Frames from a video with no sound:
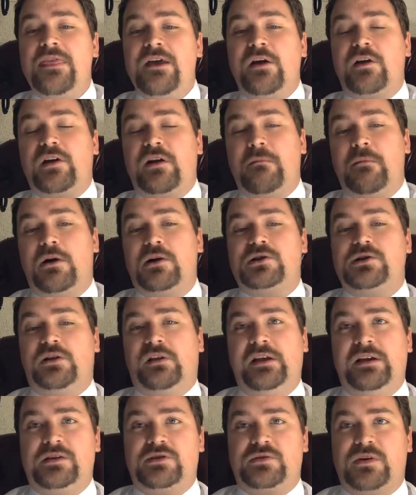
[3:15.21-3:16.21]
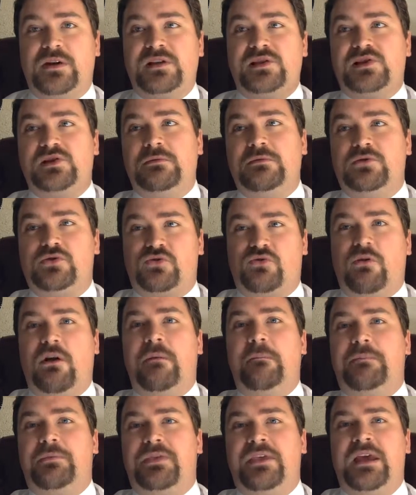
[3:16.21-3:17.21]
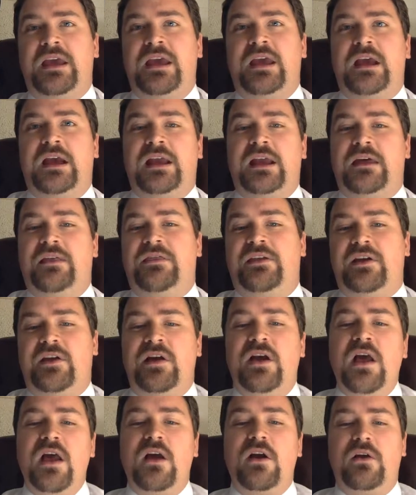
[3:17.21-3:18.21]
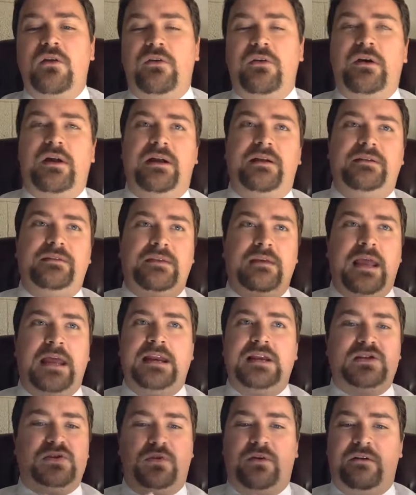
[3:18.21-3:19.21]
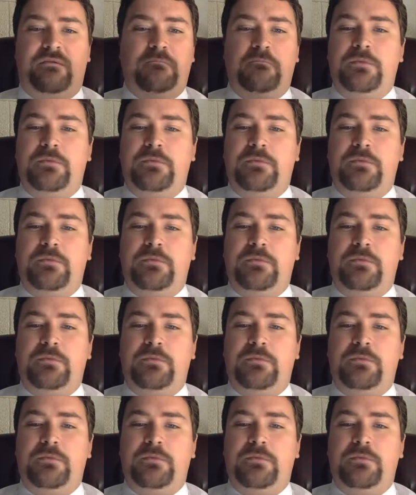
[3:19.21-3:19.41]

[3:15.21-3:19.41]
their commercial interests trump any sort of,